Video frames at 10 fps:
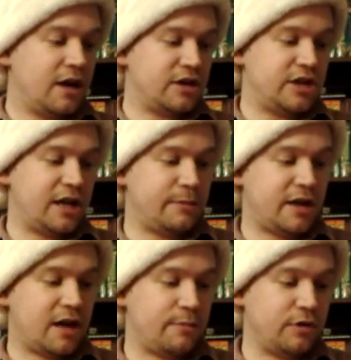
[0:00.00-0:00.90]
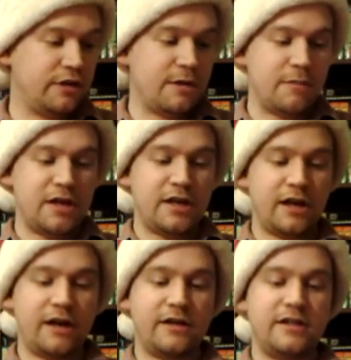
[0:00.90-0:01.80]
Uh, she got me a couple of the mini
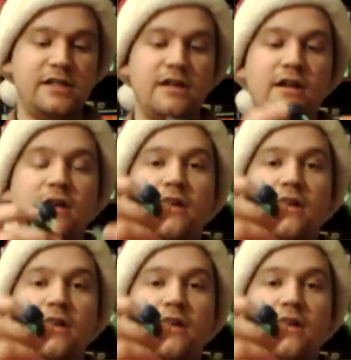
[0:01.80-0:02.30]
guys